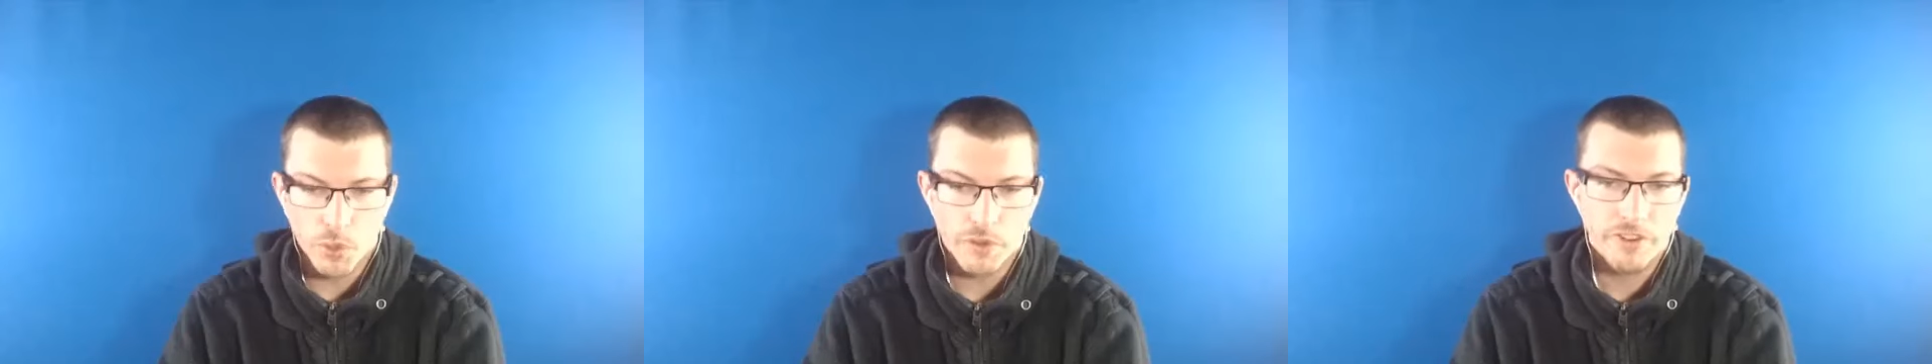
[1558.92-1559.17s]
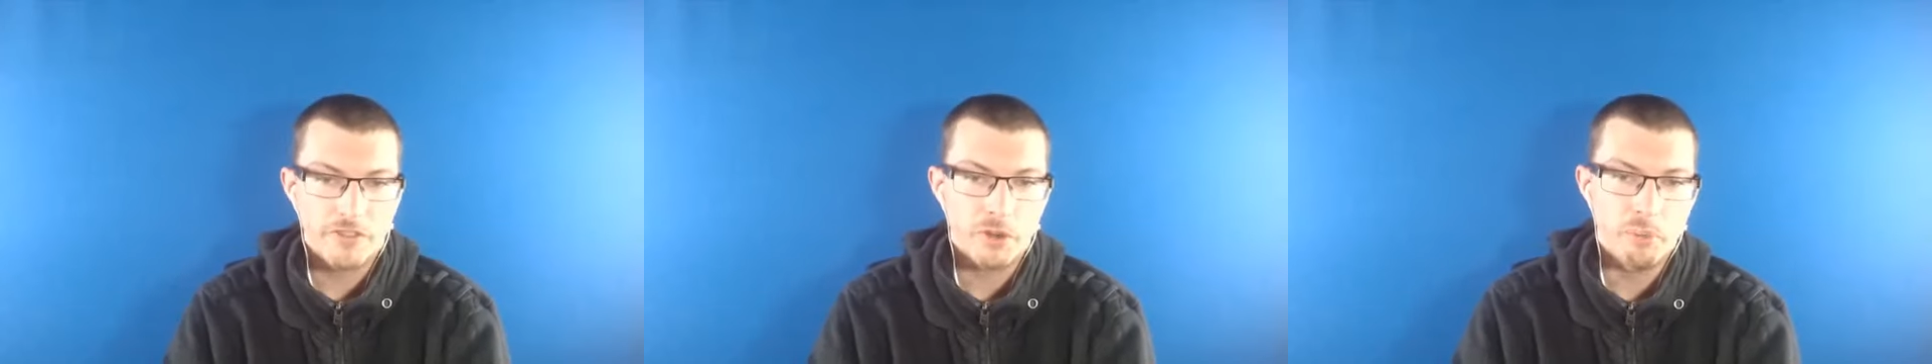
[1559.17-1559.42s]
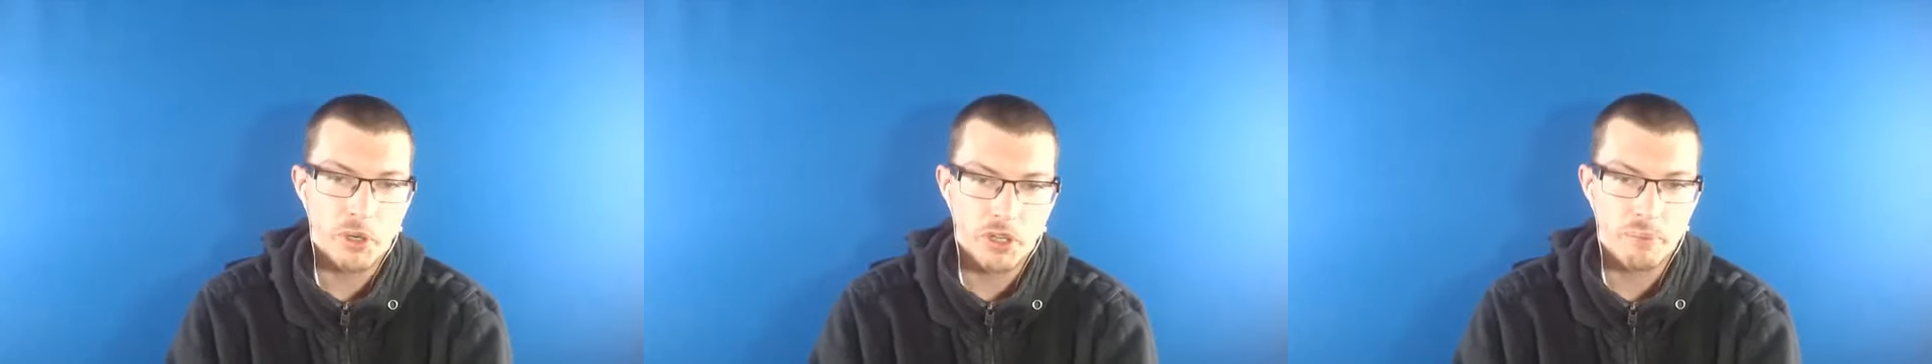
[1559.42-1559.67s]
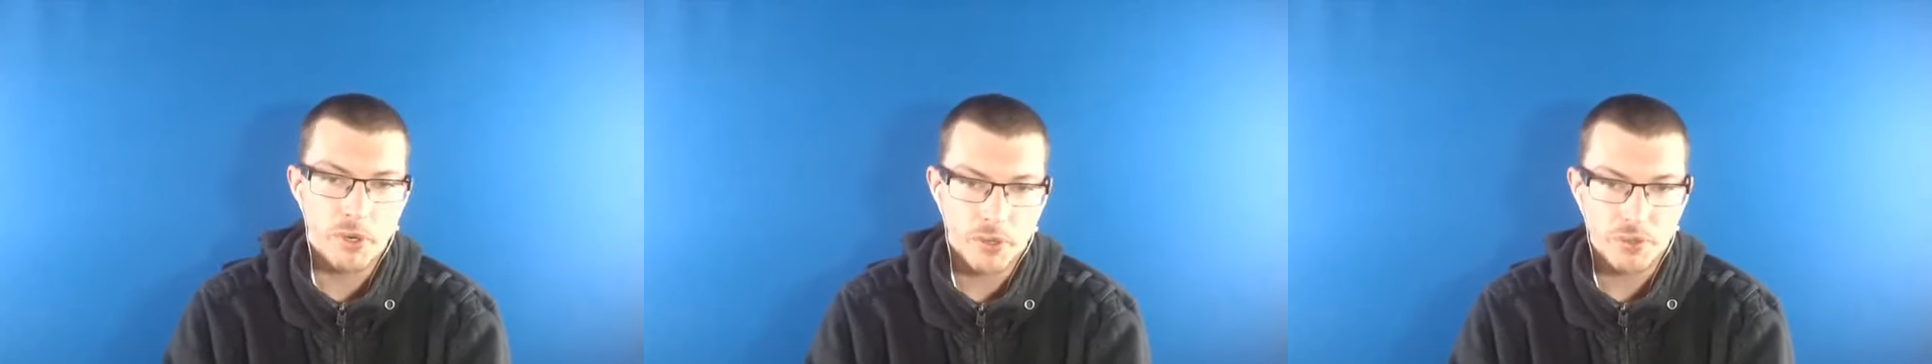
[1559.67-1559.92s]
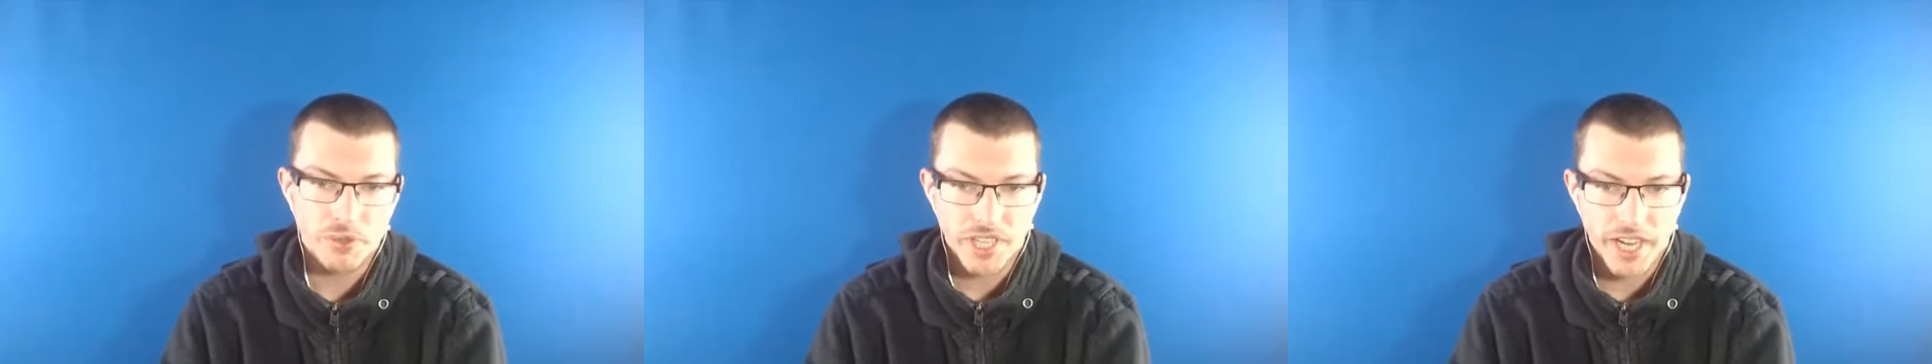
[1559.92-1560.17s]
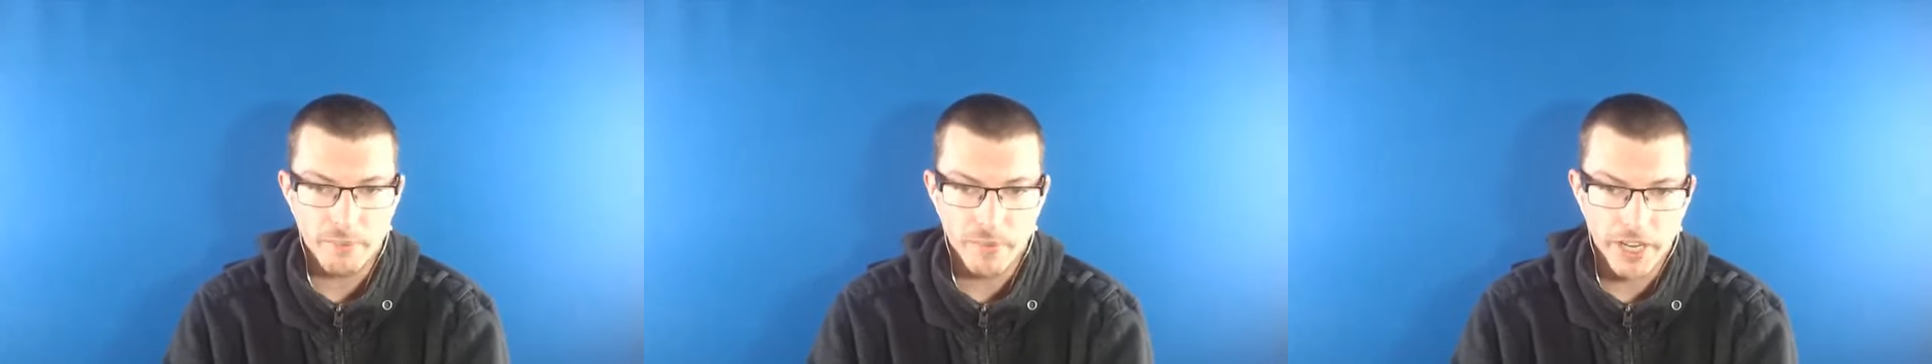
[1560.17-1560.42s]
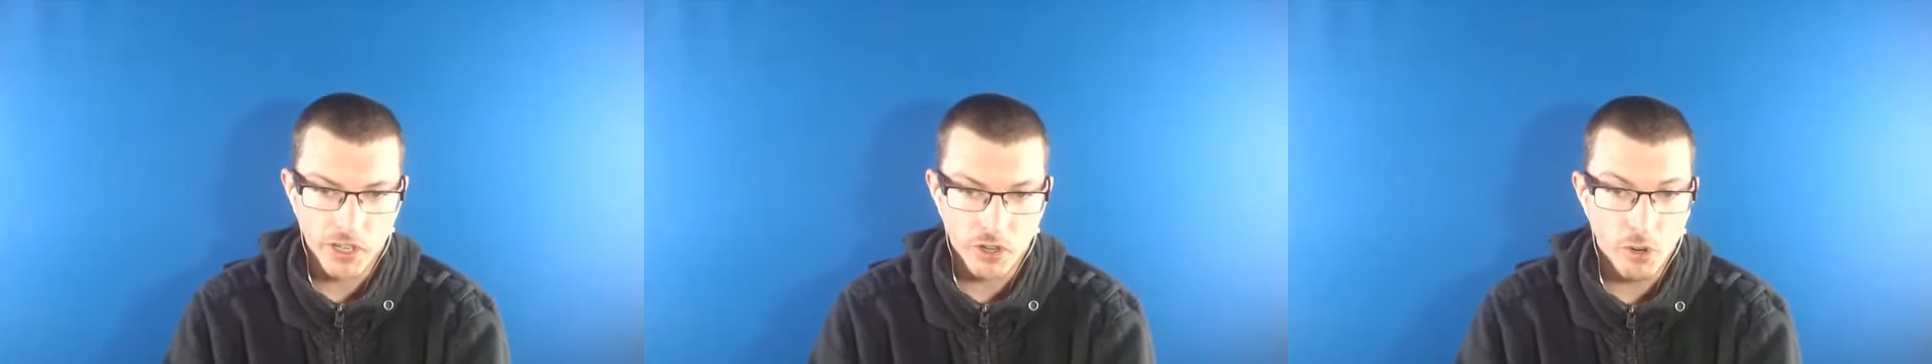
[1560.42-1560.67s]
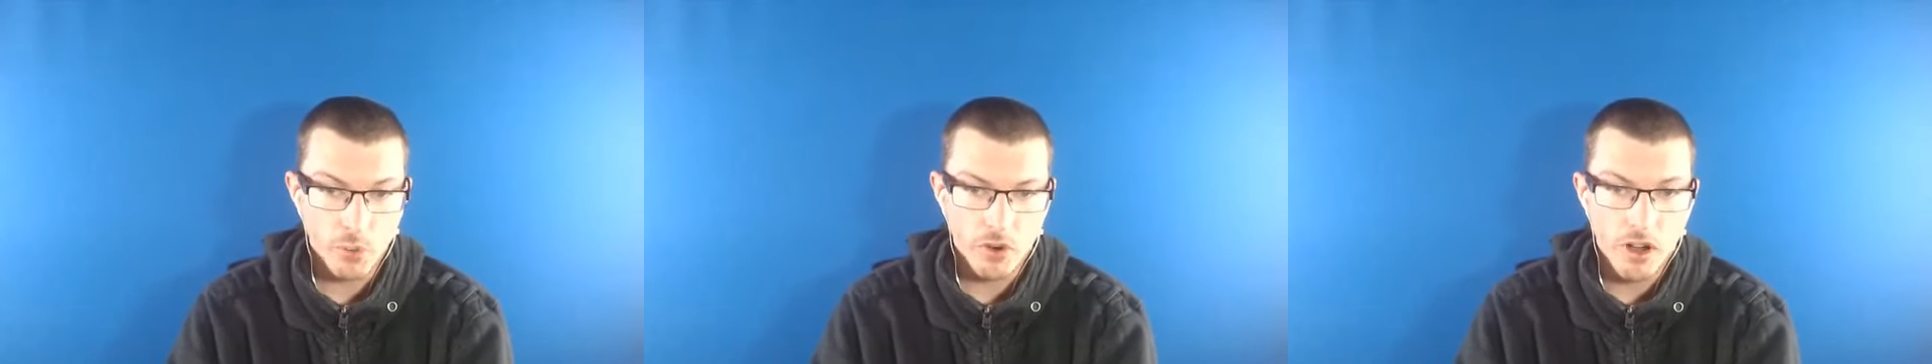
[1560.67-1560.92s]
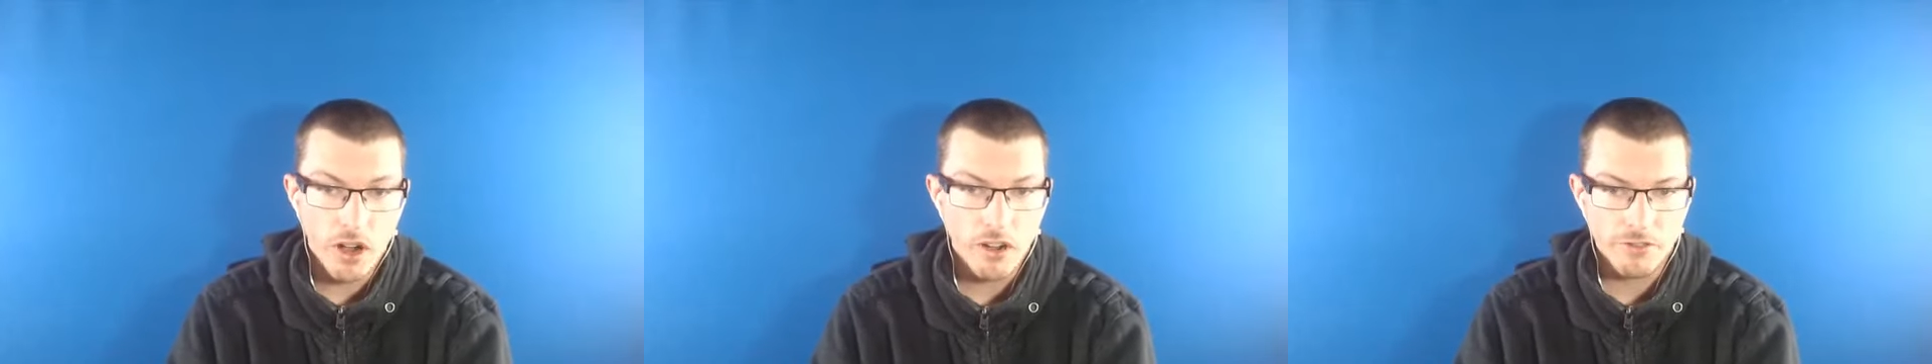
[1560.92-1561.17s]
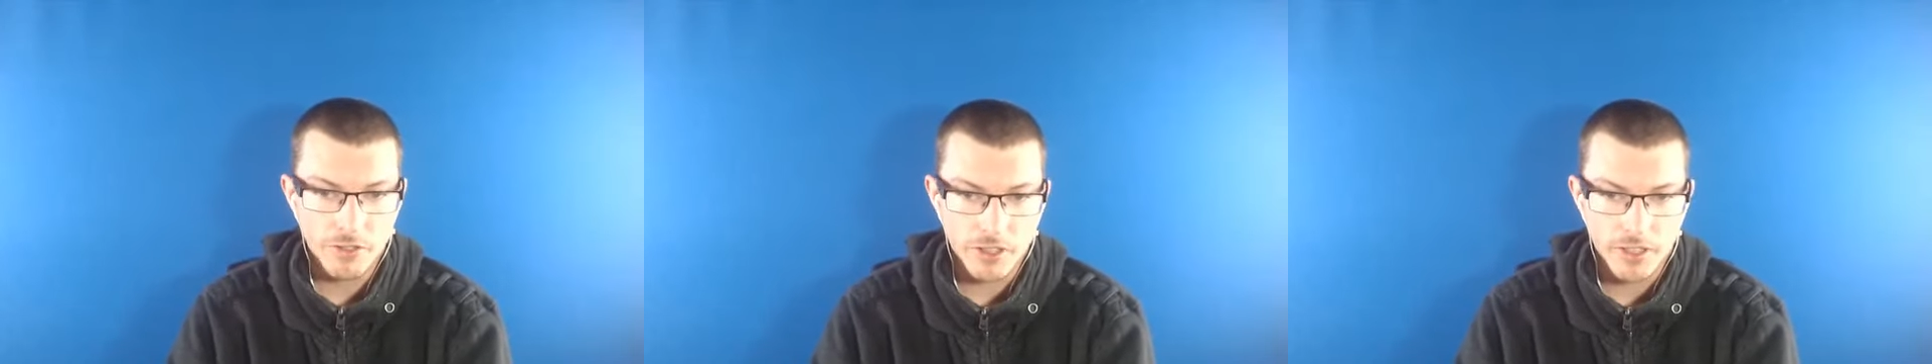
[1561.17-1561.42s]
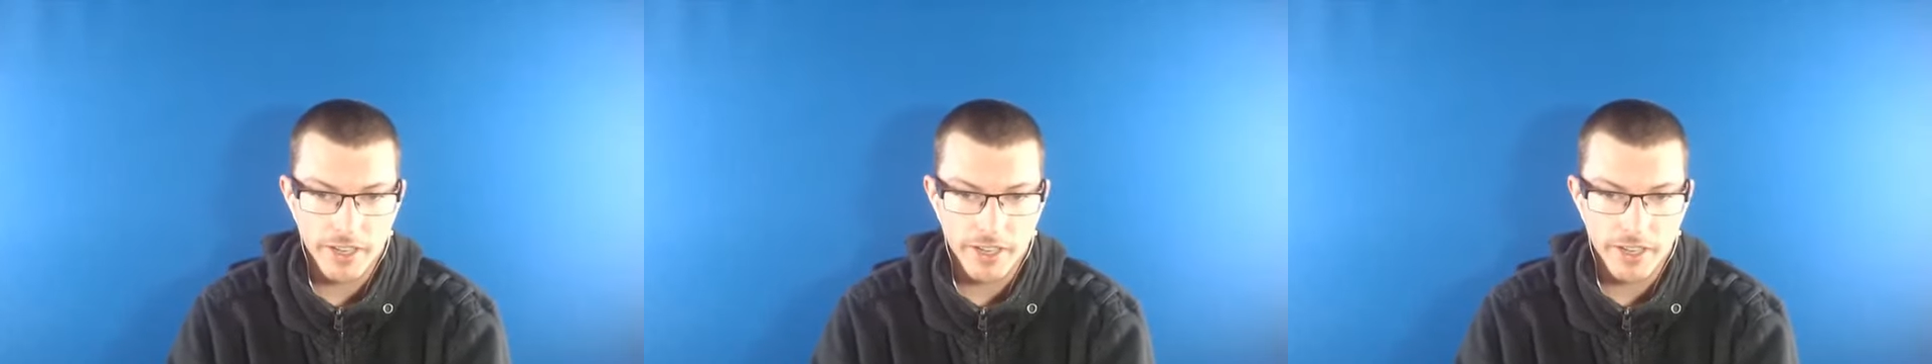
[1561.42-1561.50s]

if you build up your own site, make your own offer and have